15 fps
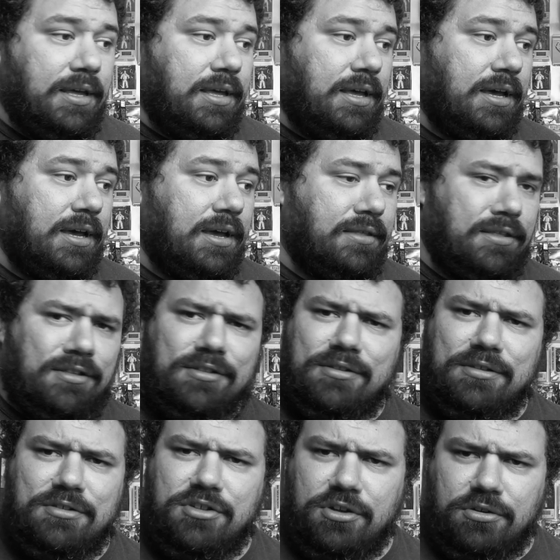And this
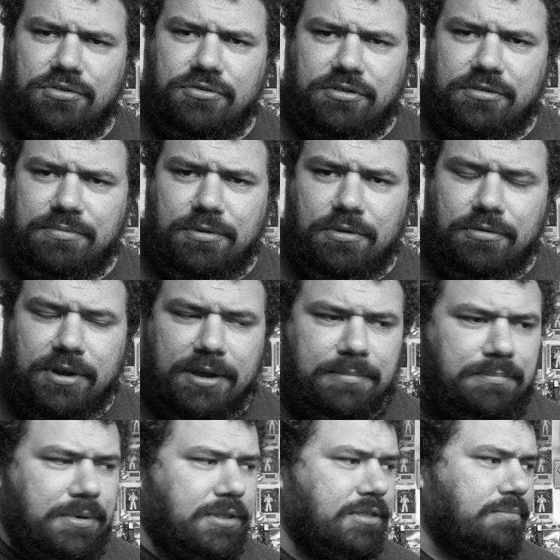is a children's
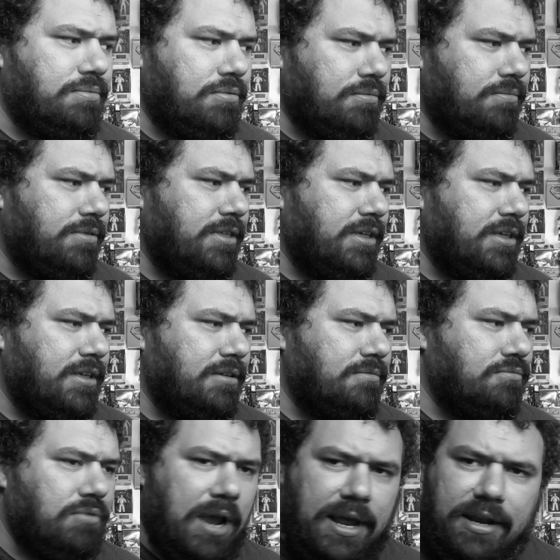program, but the
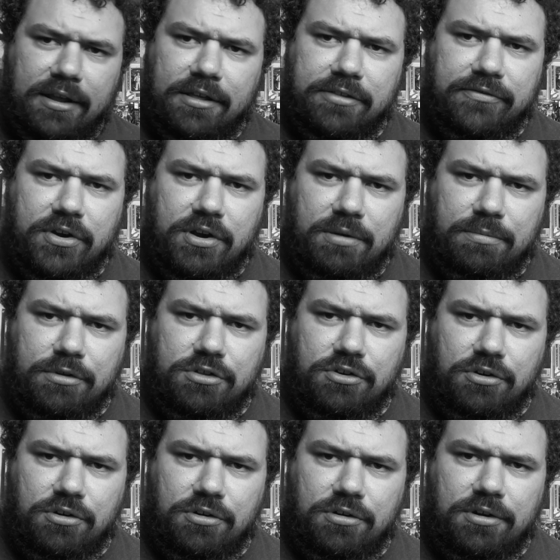writing is very
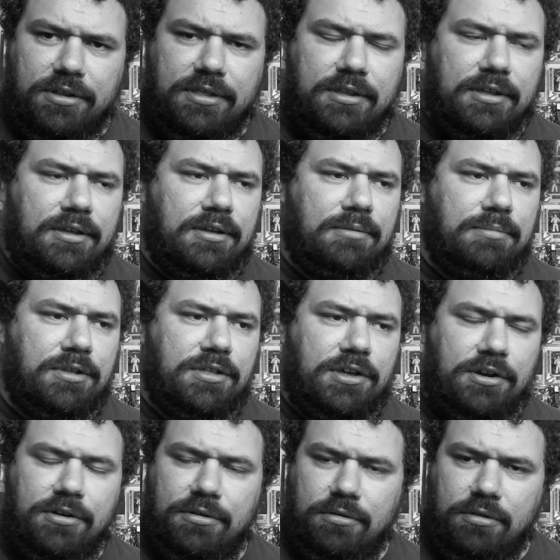mature and the
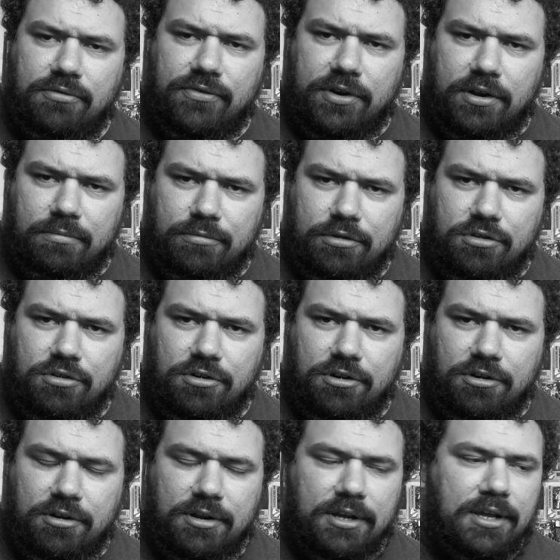material is very
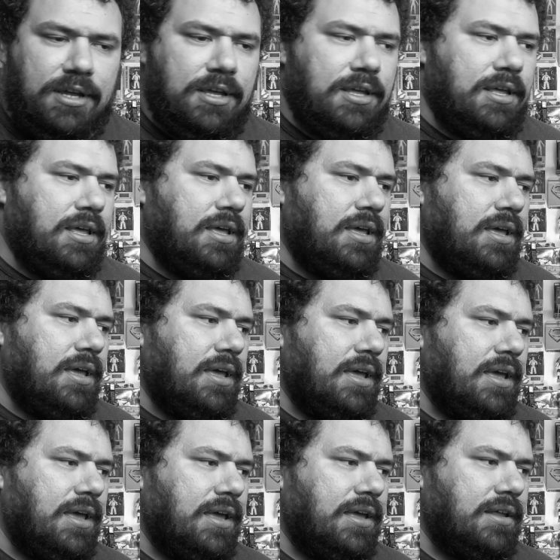mature.
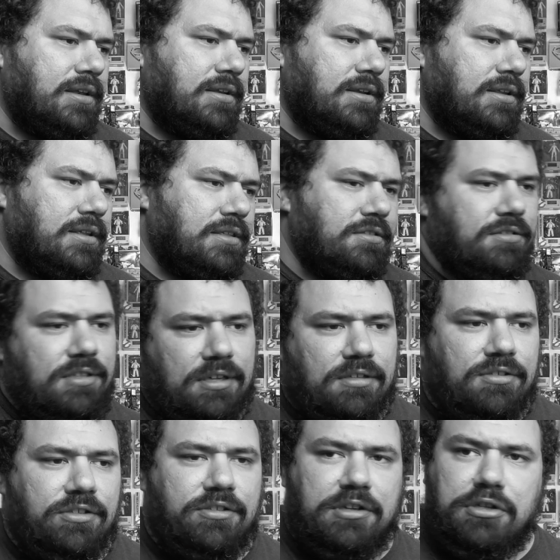And it's
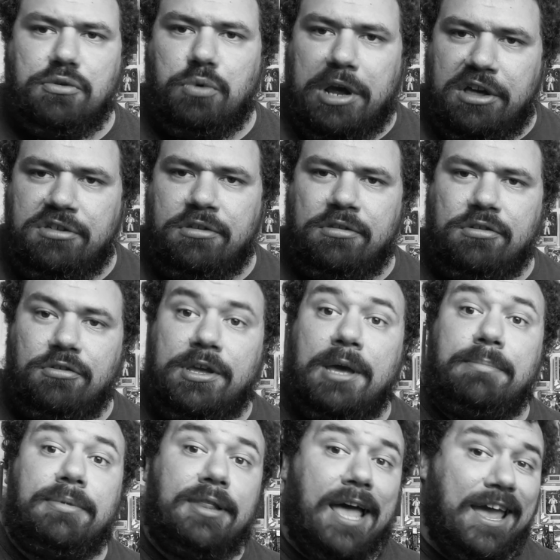just the situations are
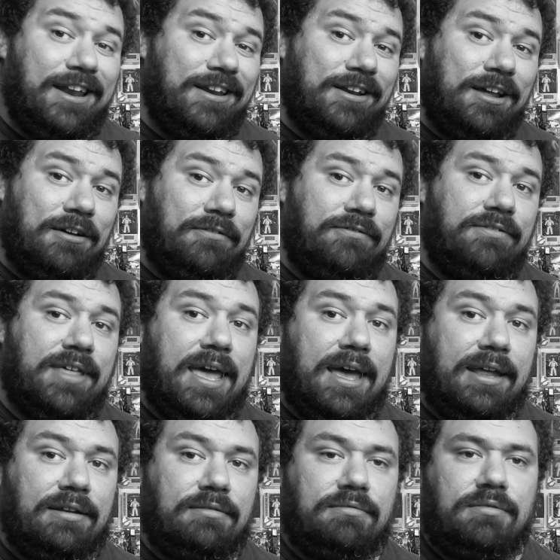kept light enough
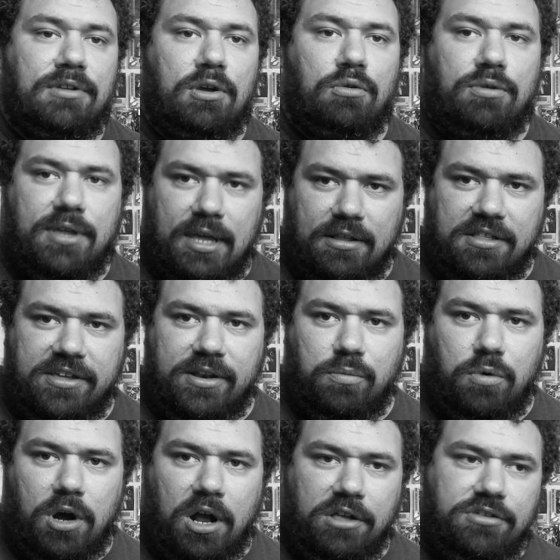that, kids
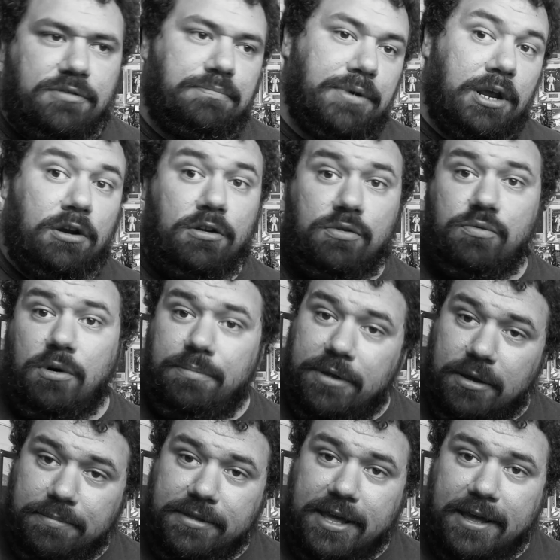can watch and parents won't
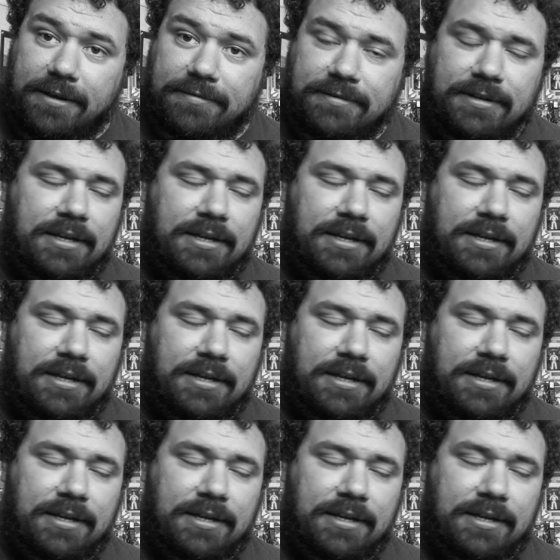be upset.